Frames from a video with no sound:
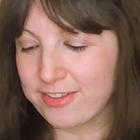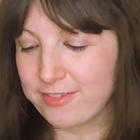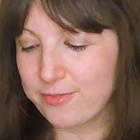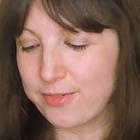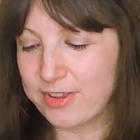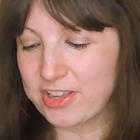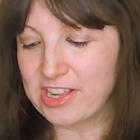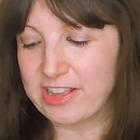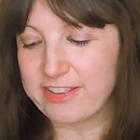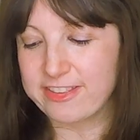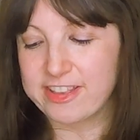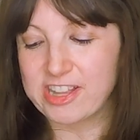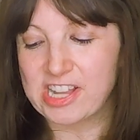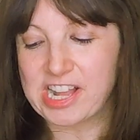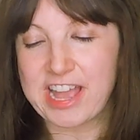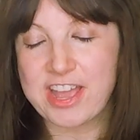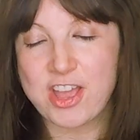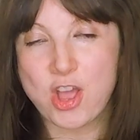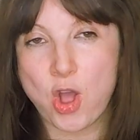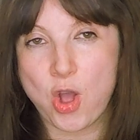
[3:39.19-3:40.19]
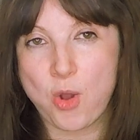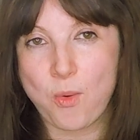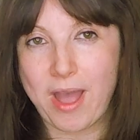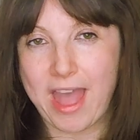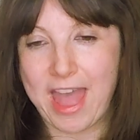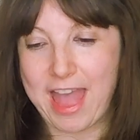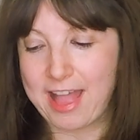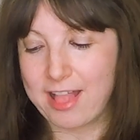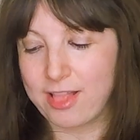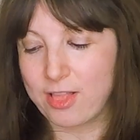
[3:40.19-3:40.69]
which is
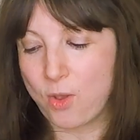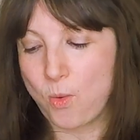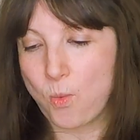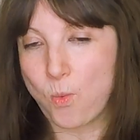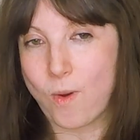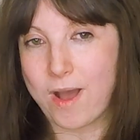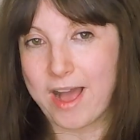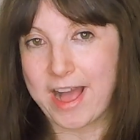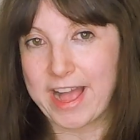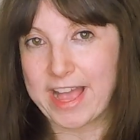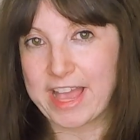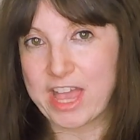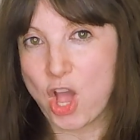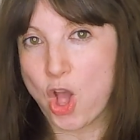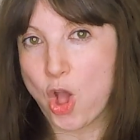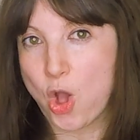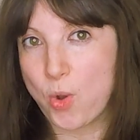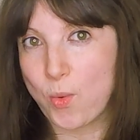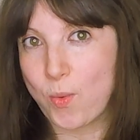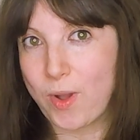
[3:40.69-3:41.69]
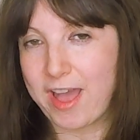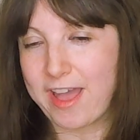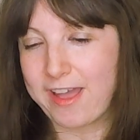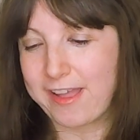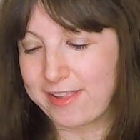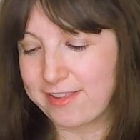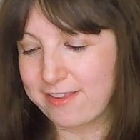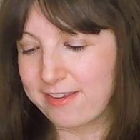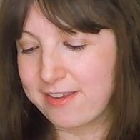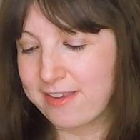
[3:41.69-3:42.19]

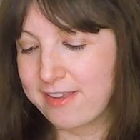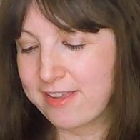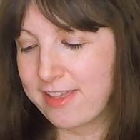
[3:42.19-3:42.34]
J-O-L-Y-O-N,